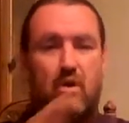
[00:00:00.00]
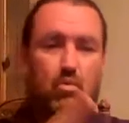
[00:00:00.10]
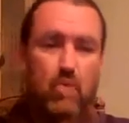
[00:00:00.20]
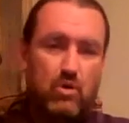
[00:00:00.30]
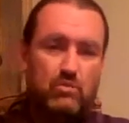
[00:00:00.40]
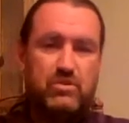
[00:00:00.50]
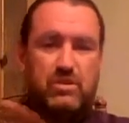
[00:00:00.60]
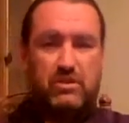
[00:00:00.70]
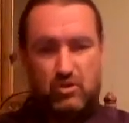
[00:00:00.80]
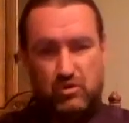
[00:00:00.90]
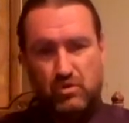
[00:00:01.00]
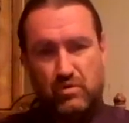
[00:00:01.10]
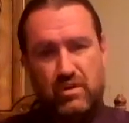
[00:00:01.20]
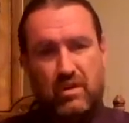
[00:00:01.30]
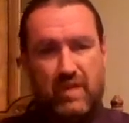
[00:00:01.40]
won't
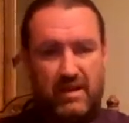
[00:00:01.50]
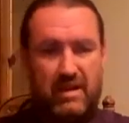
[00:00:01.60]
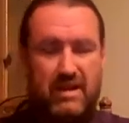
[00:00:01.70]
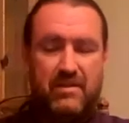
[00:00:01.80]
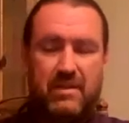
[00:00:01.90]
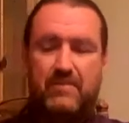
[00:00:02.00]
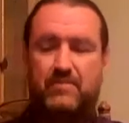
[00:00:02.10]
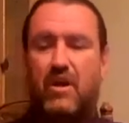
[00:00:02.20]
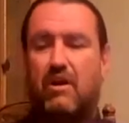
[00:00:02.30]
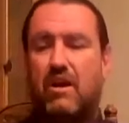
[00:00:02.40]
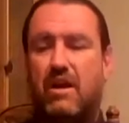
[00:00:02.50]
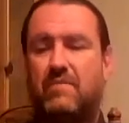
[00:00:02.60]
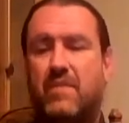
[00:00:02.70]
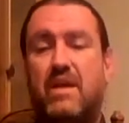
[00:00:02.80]
you, that kind of thing. All right?